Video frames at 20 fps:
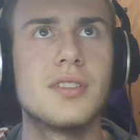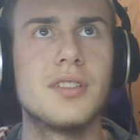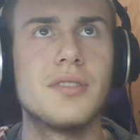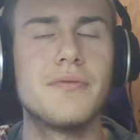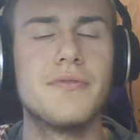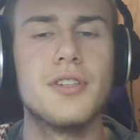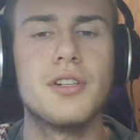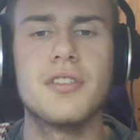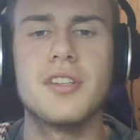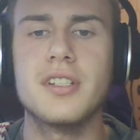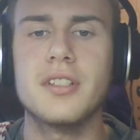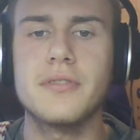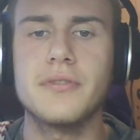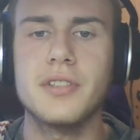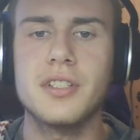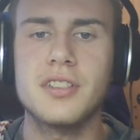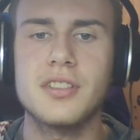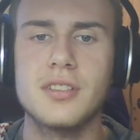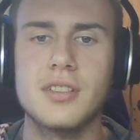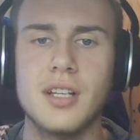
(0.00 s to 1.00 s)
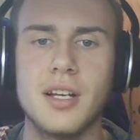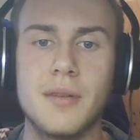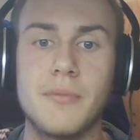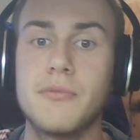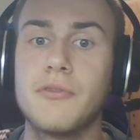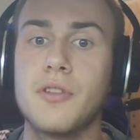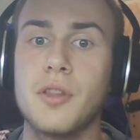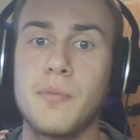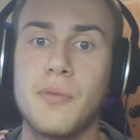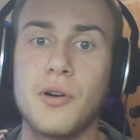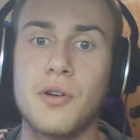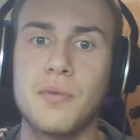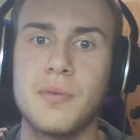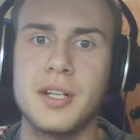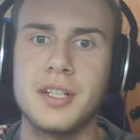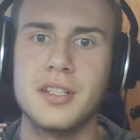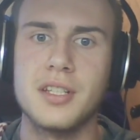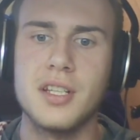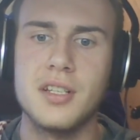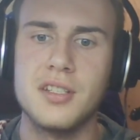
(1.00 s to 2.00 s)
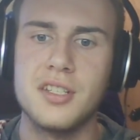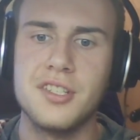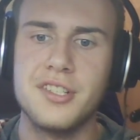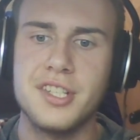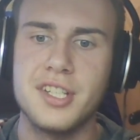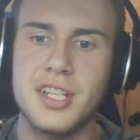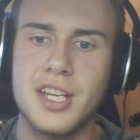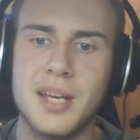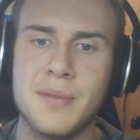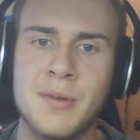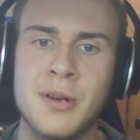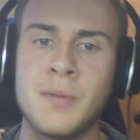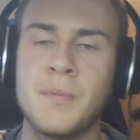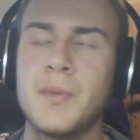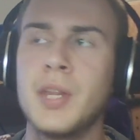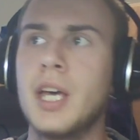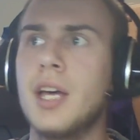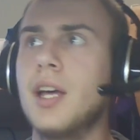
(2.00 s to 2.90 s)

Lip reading: it Furious Fist for the Pokemon TCG came out?